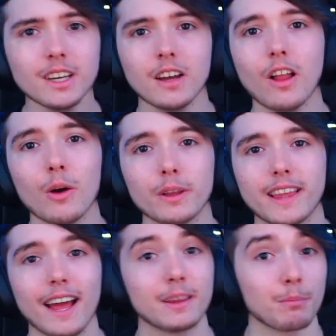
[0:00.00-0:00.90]
Along with
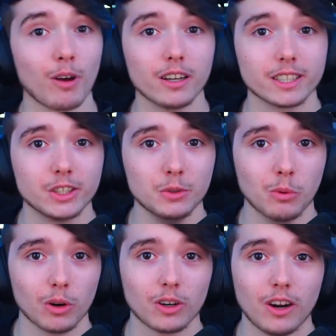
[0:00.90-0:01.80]
that, the projects you
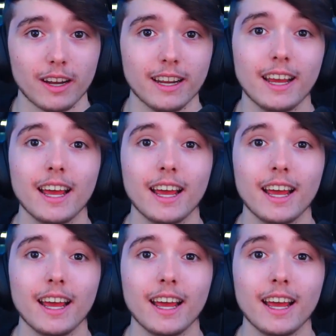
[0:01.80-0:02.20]
work on,